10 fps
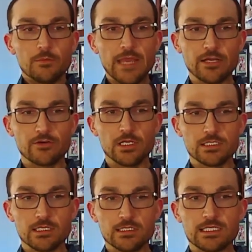Bank
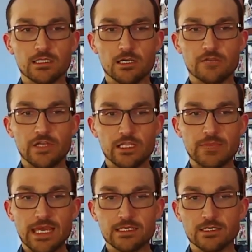runs on Silicon Valley
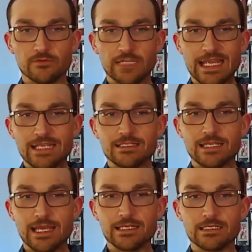Bank, Silvergate,
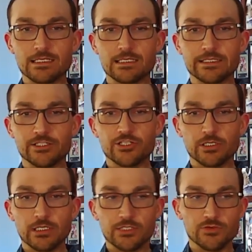and Signature
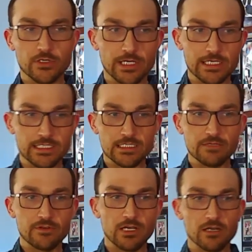led to a crisis
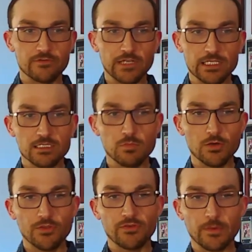of confidence
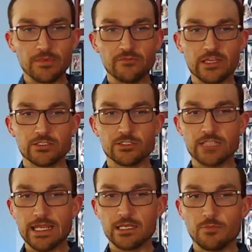both from investors
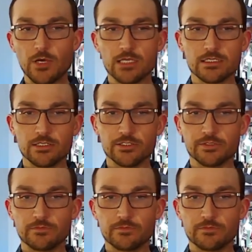and depositors.